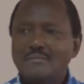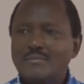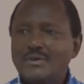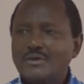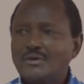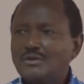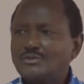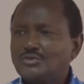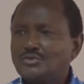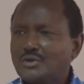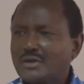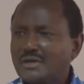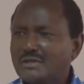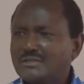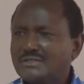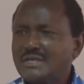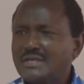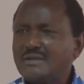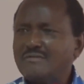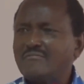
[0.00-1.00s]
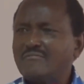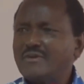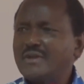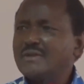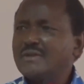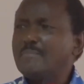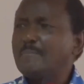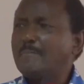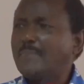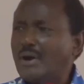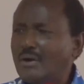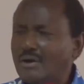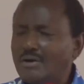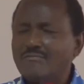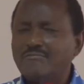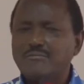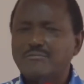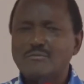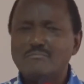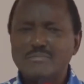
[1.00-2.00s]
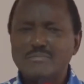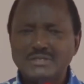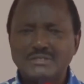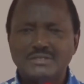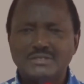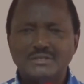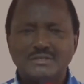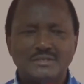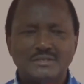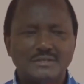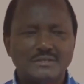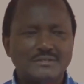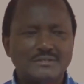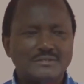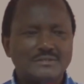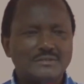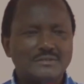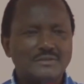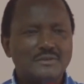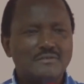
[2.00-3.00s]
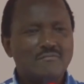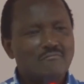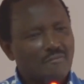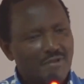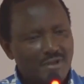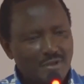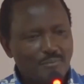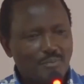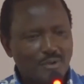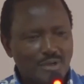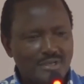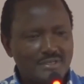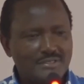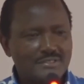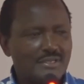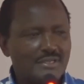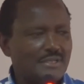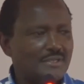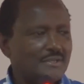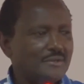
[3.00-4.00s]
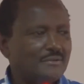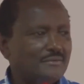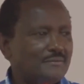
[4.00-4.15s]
Because you can send very powerful messages very politely.